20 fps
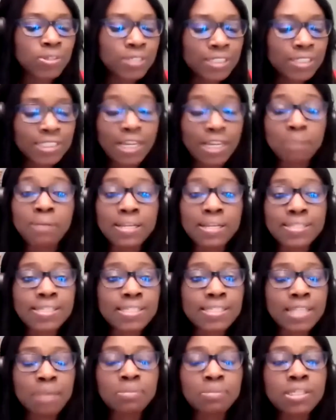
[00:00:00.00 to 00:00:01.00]
So the JAQUA
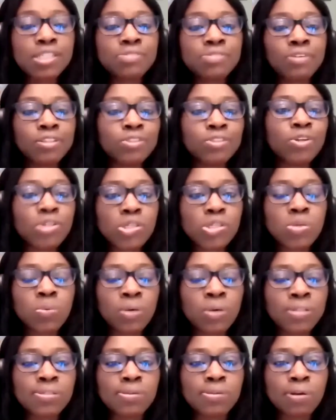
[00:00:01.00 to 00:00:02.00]
system is for those
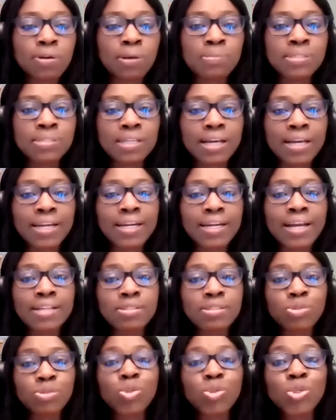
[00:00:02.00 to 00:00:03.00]
who want to come to
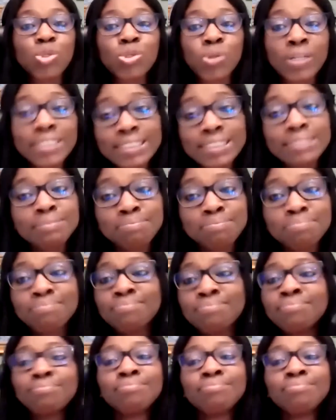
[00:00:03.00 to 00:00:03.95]
Canada to study.